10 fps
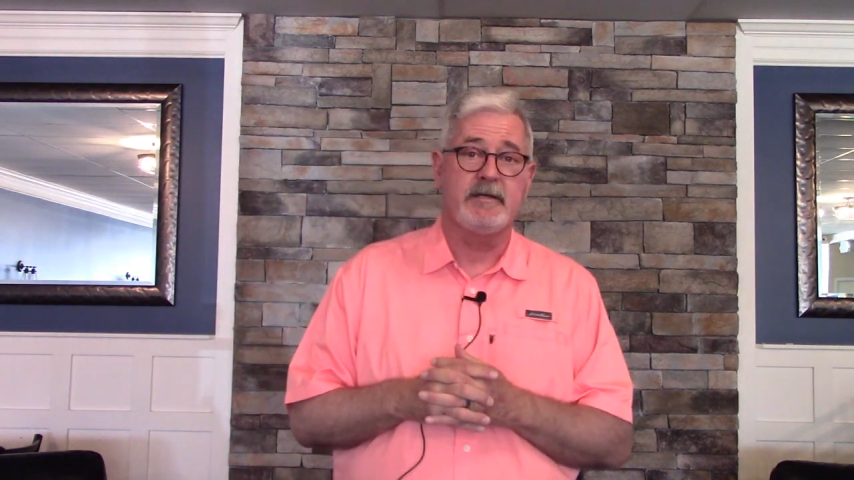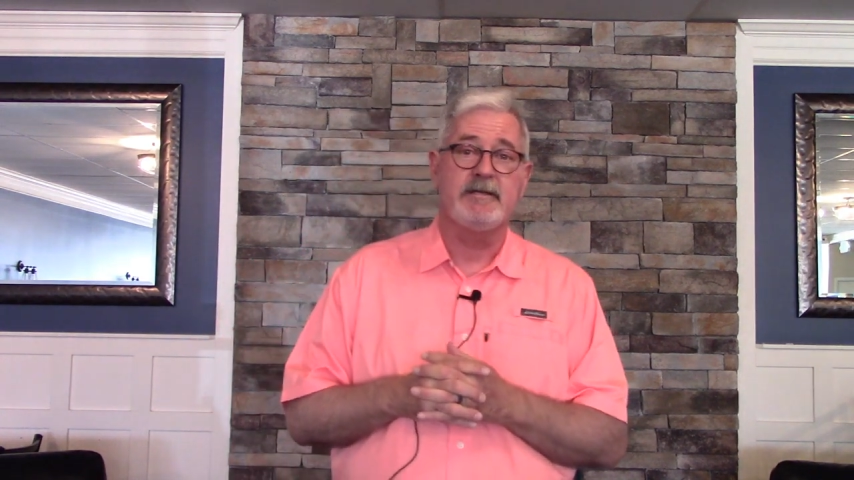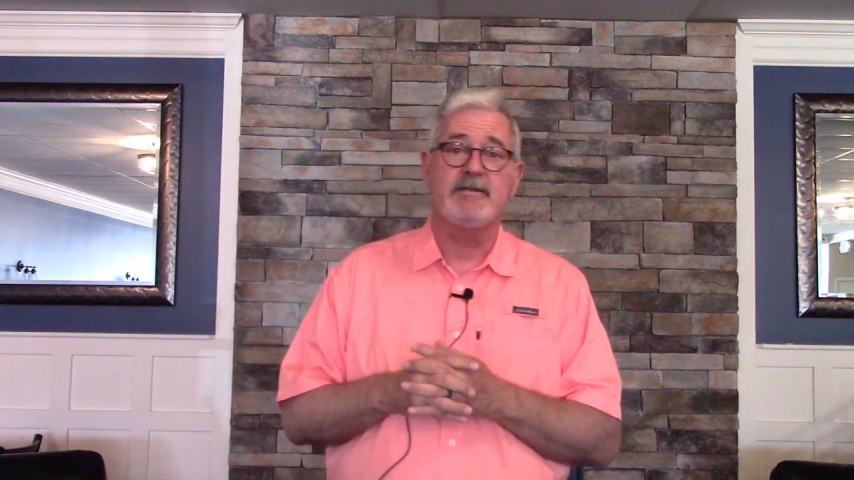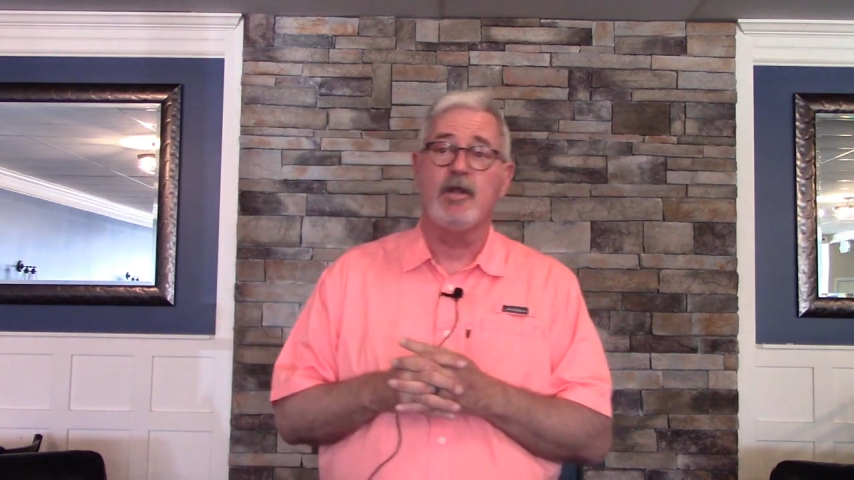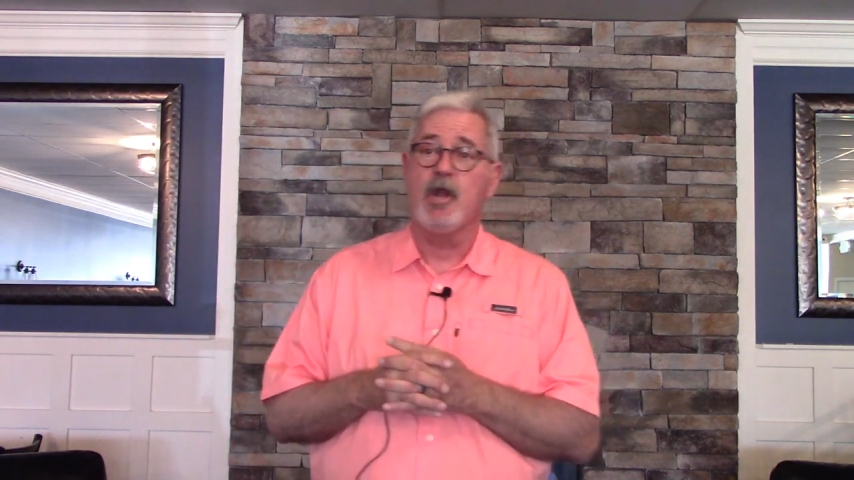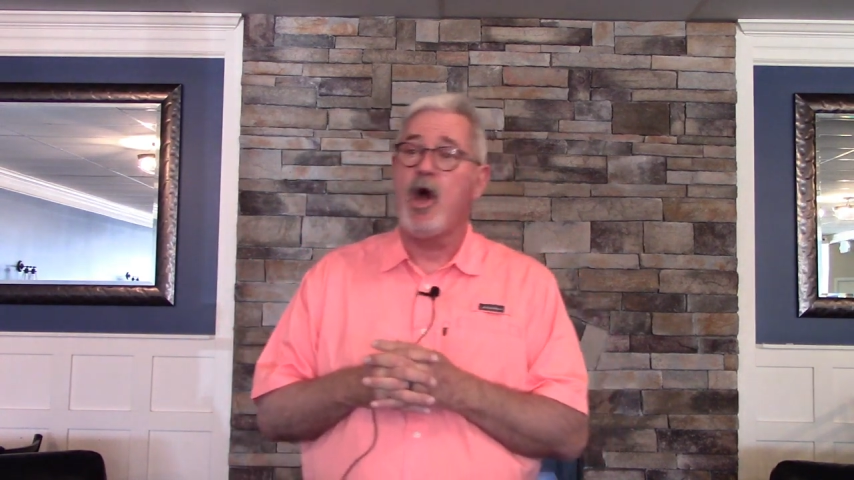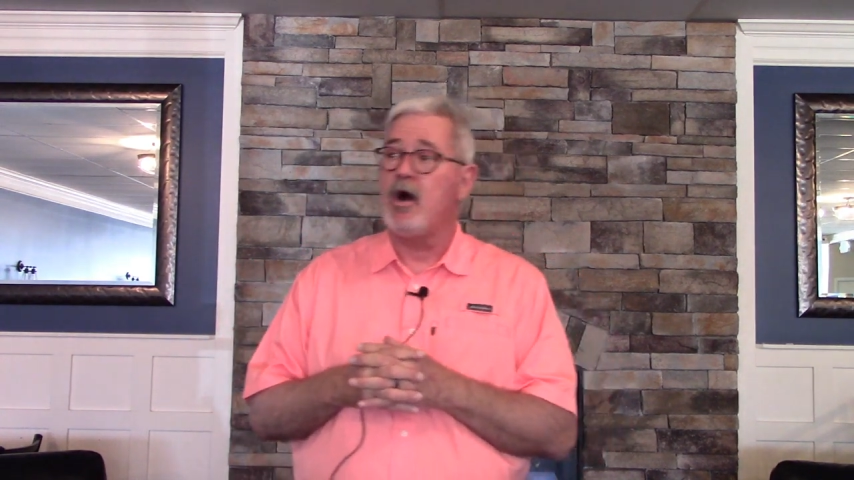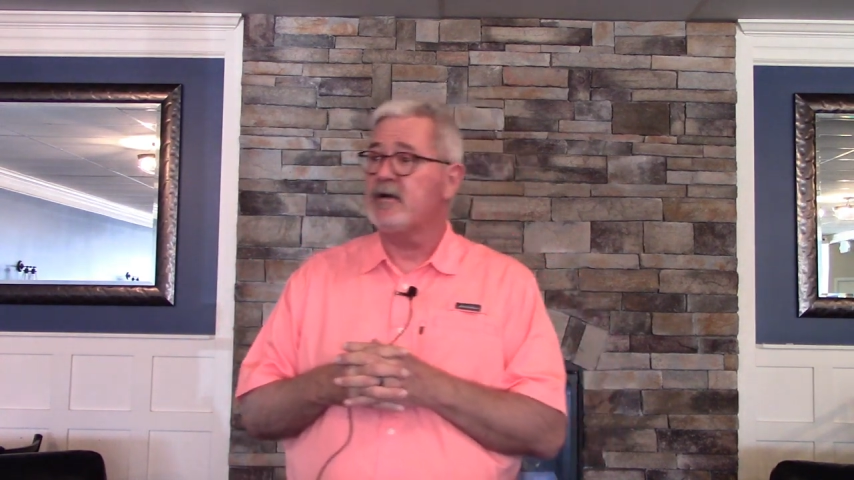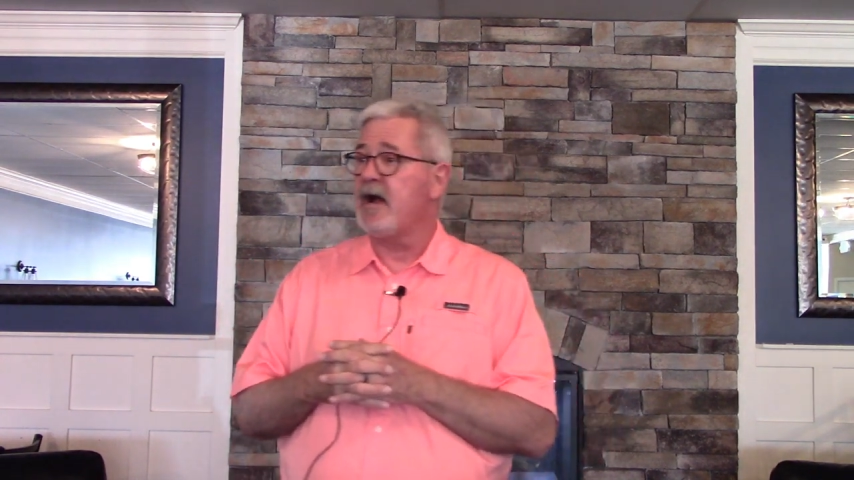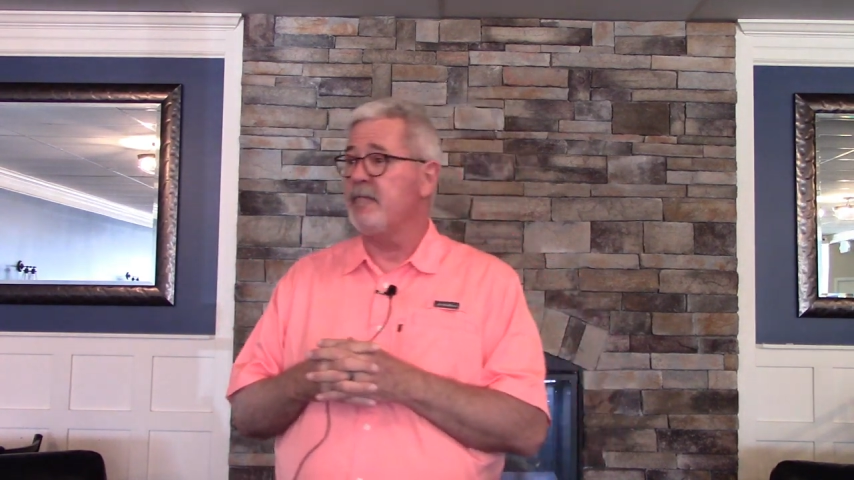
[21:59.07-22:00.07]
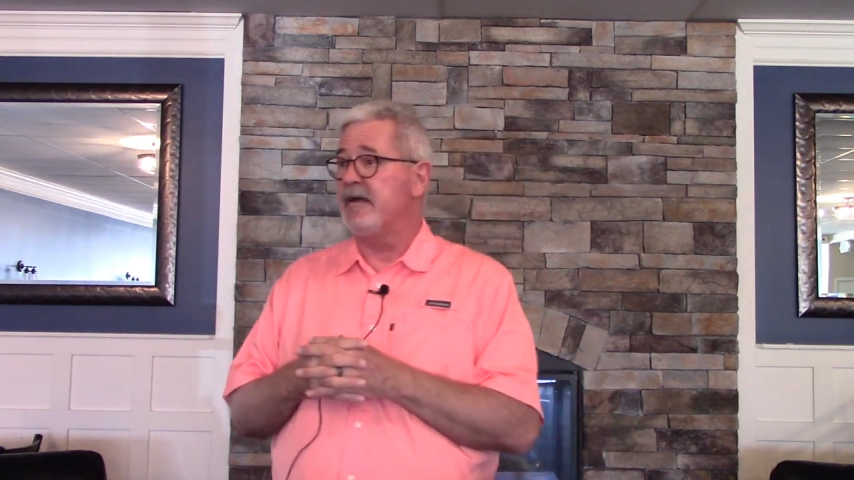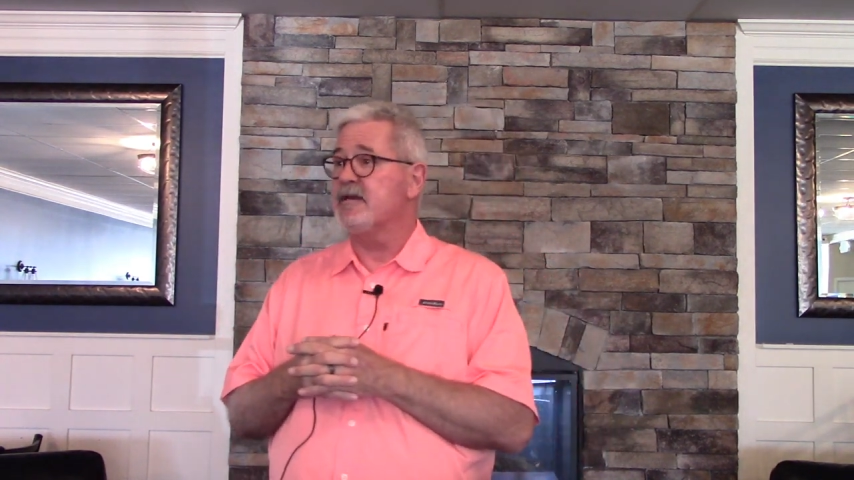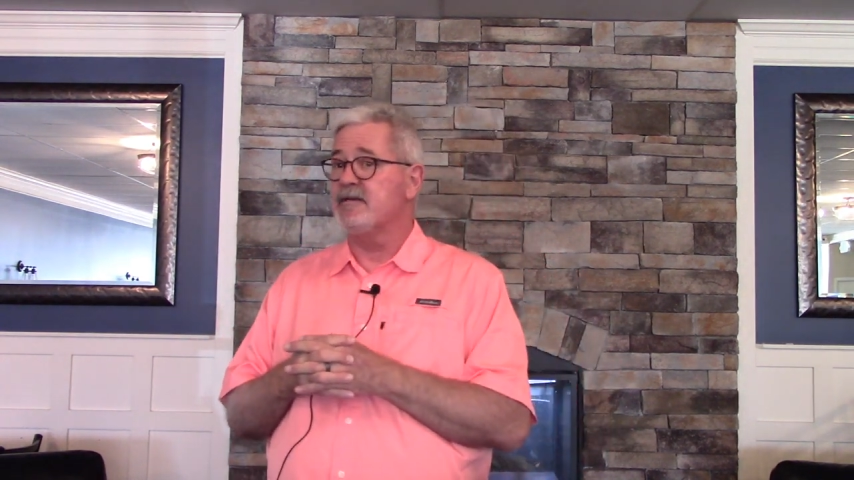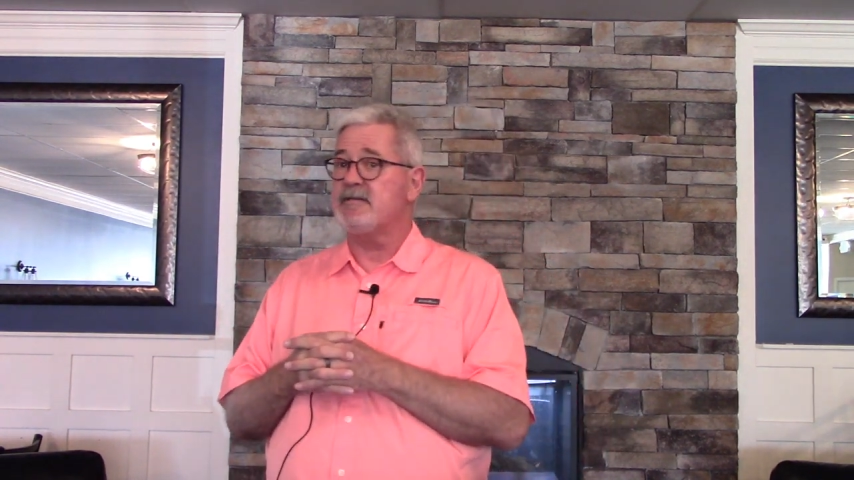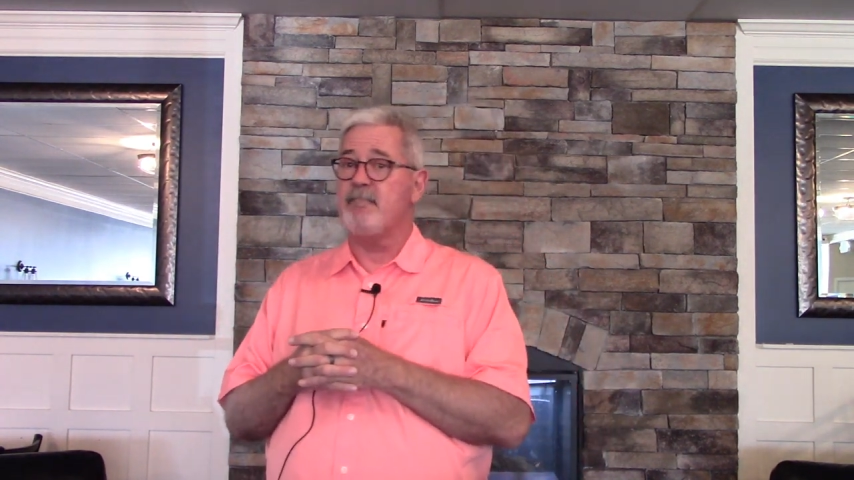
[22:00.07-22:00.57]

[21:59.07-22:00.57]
It's a long time because